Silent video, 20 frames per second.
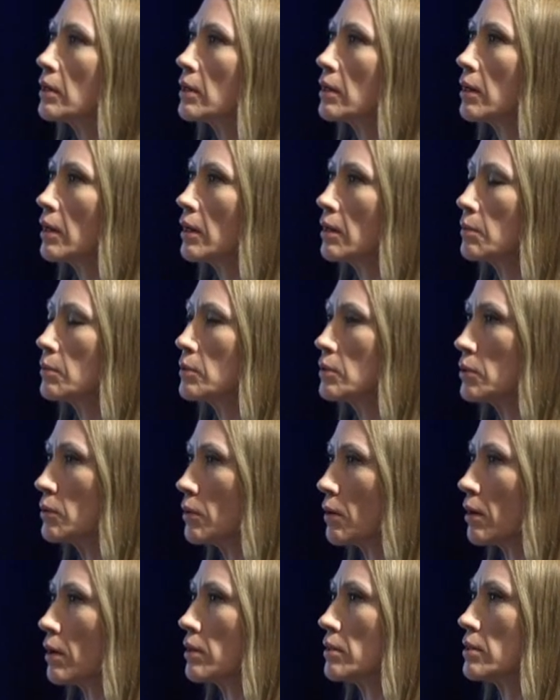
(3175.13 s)
when it came
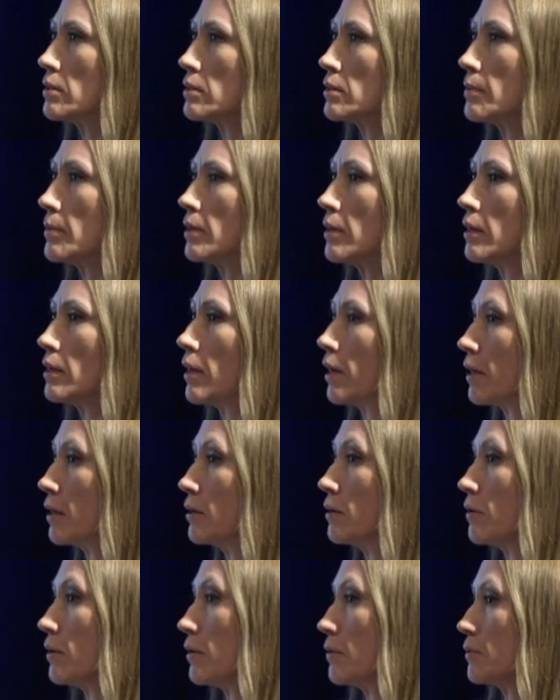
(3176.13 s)
to autism, I
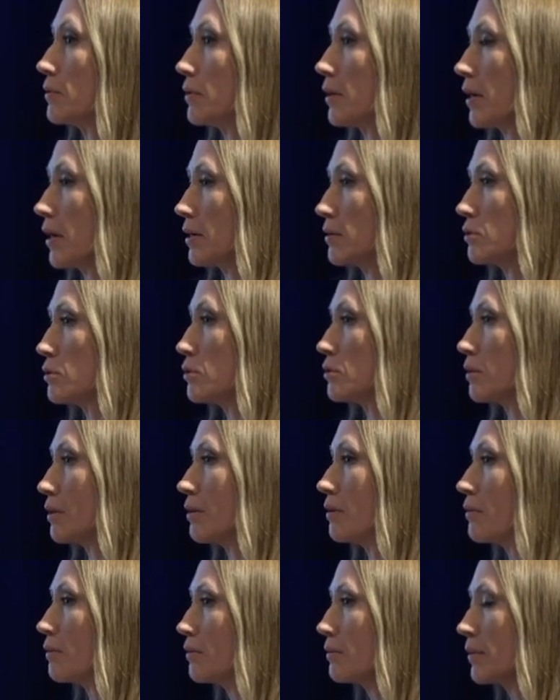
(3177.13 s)
knew I had
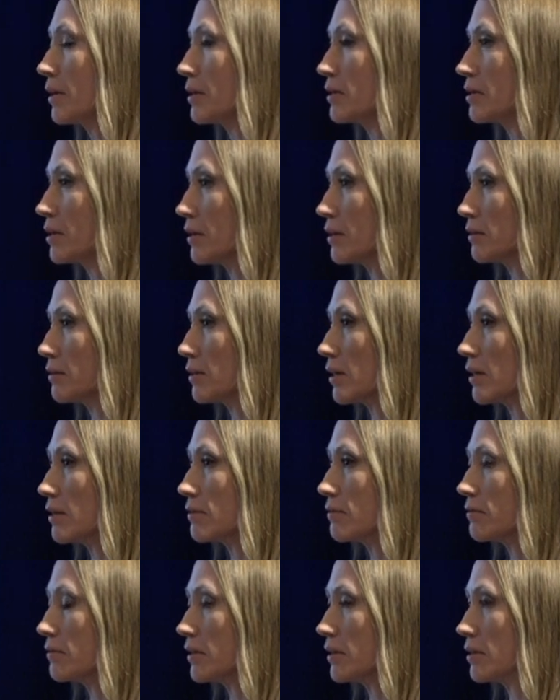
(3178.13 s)
struggled my entire
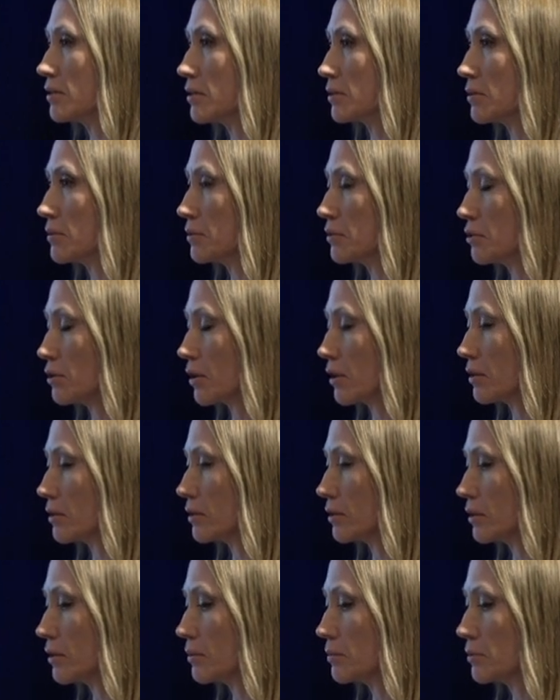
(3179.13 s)
life and I just chalked
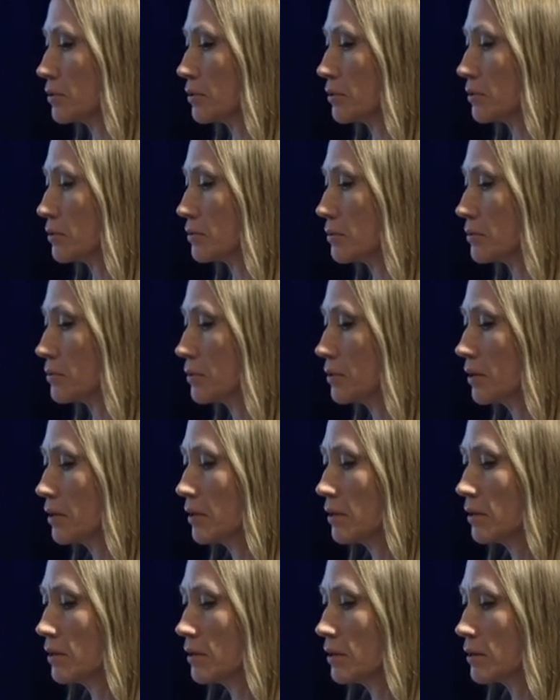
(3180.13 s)
it up to
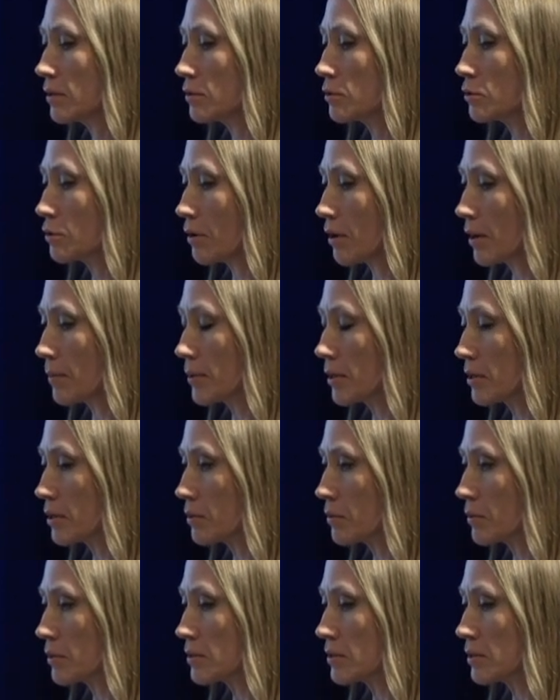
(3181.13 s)
trauma. And
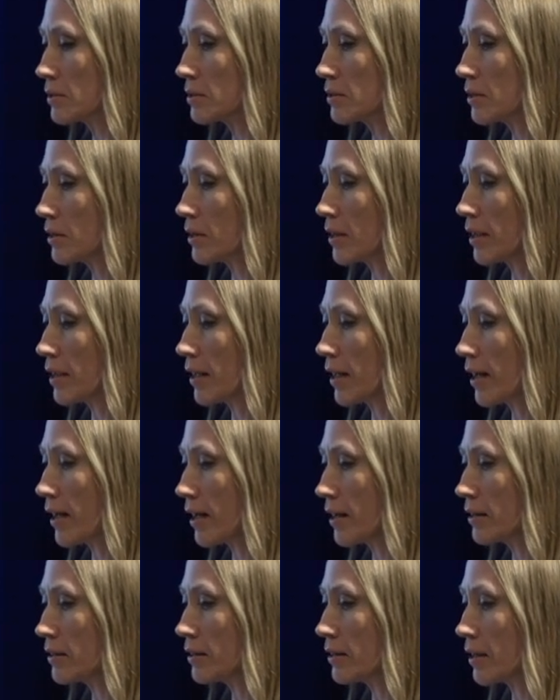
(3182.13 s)
it wasn't until I
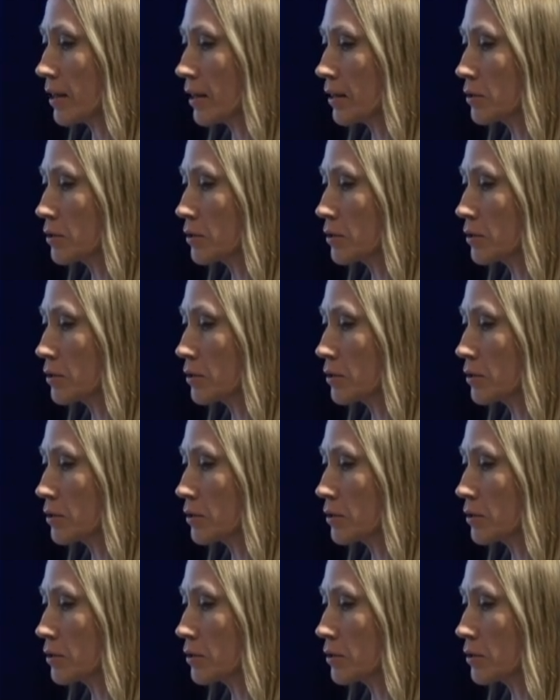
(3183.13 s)
had an